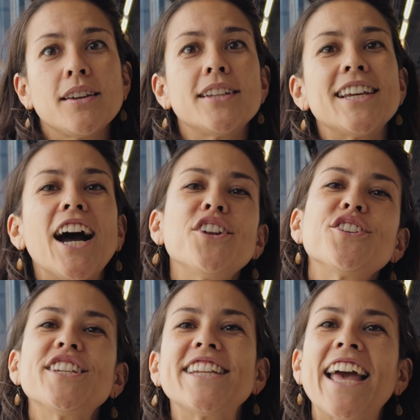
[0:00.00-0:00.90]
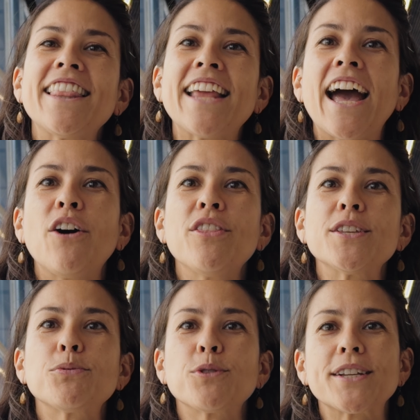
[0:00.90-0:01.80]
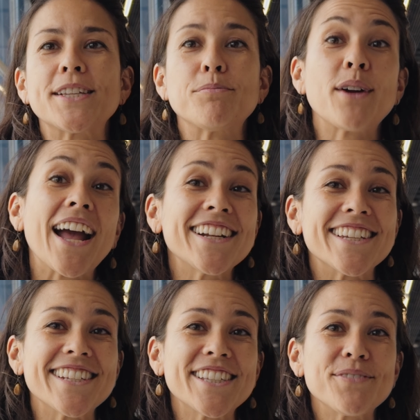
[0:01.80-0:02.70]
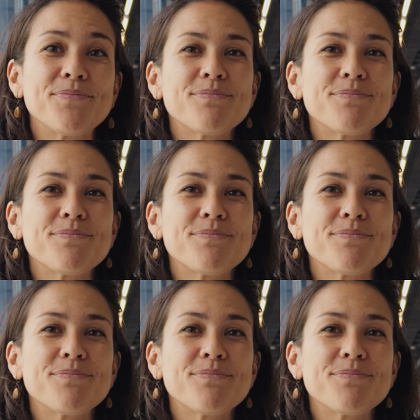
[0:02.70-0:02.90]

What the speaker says: To understand how this works in practice,